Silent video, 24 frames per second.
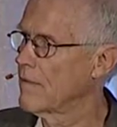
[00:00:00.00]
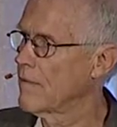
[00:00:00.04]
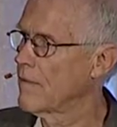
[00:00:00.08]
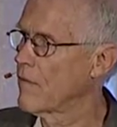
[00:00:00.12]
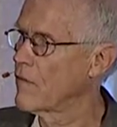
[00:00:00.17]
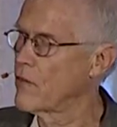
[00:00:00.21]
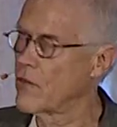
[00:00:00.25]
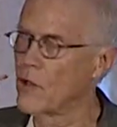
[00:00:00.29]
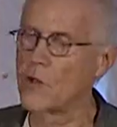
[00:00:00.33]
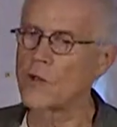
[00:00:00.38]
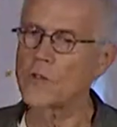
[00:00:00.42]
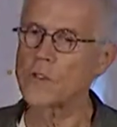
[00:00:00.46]

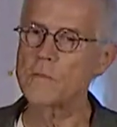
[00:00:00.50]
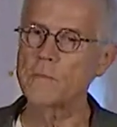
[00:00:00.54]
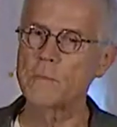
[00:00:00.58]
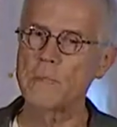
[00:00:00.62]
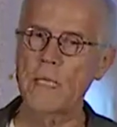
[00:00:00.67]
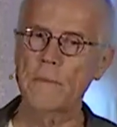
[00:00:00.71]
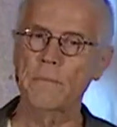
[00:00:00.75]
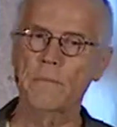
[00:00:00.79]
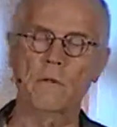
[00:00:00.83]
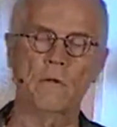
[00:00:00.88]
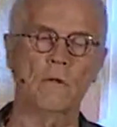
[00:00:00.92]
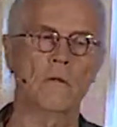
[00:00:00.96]
Those
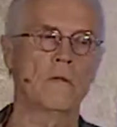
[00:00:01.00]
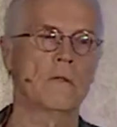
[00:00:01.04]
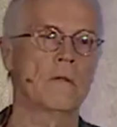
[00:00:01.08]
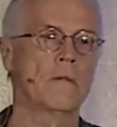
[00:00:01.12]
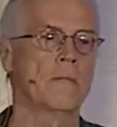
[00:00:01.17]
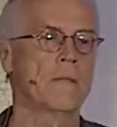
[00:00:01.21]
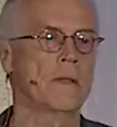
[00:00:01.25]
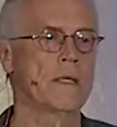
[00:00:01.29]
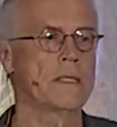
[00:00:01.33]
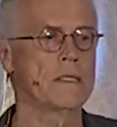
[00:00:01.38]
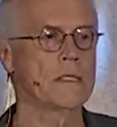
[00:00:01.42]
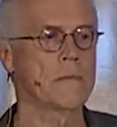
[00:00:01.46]
people
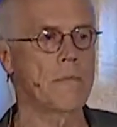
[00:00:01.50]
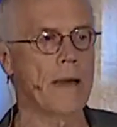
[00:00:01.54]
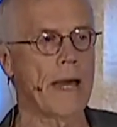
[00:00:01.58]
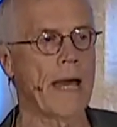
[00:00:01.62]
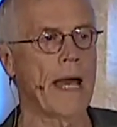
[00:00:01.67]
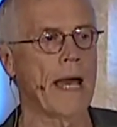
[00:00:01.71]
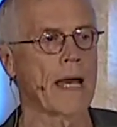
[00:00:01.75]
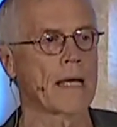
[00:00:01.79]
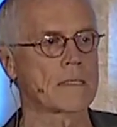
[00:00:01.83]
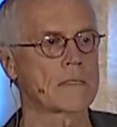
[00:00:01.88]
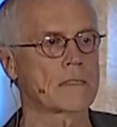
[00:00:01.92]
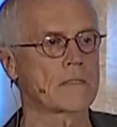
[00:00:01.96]
in the
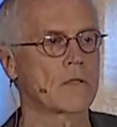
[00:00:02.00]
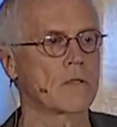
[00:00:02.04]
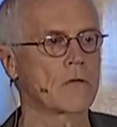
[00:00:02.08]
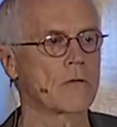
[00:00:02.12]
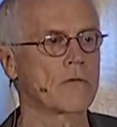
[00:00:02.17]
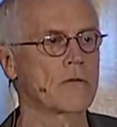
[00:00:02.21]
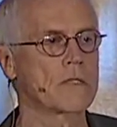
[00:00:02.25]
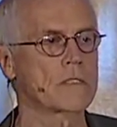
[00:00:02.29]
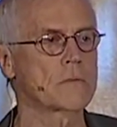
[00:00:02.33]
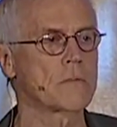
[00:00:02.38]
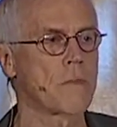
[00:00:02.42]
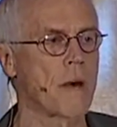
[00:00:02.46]
past
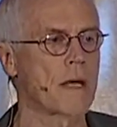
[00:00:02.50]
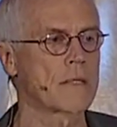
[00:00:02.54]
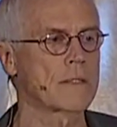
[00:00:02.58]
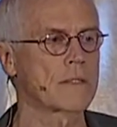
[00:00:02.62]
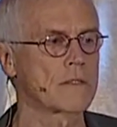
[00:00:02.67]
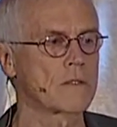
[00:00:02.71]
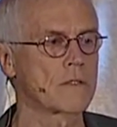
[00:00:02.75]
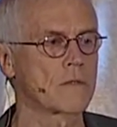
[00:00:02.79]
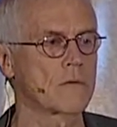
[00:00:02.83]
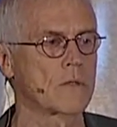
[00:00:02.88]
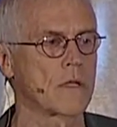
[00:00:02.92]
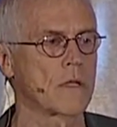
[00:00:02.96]
who
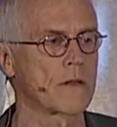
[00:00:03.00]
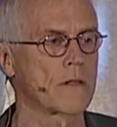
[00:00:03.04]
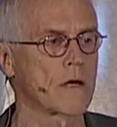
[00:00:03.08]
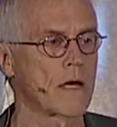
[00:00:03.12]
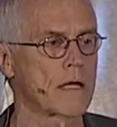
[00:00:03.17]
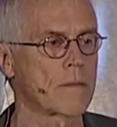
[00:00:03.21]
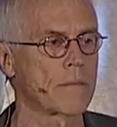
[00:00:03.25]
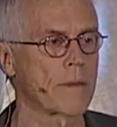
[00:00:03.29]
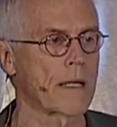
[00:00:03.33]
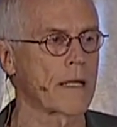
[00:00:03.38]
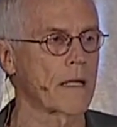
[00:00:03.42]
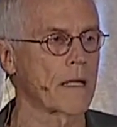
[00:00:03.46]
responded to it and
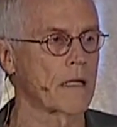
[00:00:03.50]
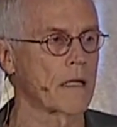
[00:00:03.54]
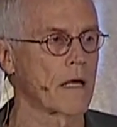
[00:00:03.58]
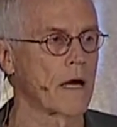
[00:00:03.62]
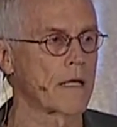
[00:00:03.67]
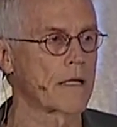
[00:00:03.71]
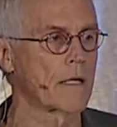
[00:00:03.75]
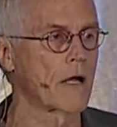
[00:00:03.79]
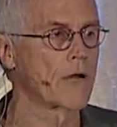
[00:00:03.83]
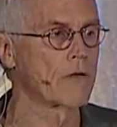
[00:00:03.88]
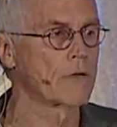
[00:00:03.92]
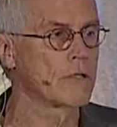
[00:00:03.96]
thought about it a
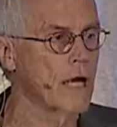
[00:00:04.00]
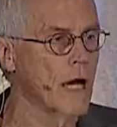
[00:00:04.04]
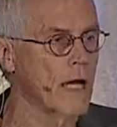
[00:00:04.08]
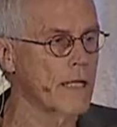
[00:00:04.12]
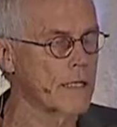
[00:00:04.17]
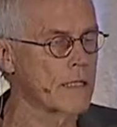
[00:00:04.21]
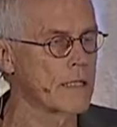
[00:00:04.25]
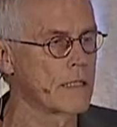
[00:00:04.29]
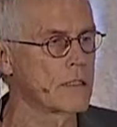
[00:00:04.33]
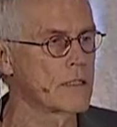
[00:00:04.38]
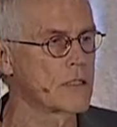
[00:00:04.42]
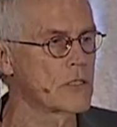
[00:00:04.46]
lot are
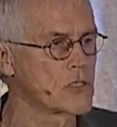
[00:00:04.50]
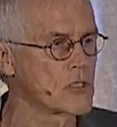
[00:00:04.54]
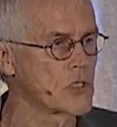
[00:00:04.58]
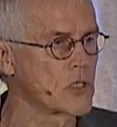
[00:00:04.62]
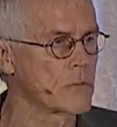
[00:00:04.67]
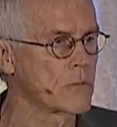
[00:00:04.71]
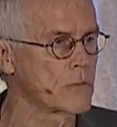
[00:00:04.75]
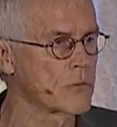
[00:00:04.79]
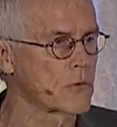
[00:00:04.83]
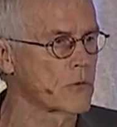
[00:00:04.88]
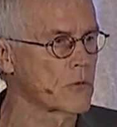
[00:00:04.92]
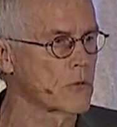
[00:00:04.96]
not in the
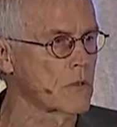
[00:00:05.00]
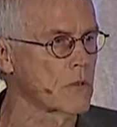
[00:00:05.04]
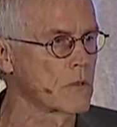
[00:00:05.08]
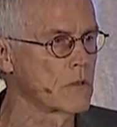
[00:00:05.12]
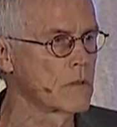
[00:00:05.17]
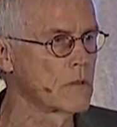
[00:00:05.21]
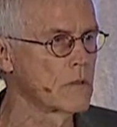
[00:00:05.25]
gene pool.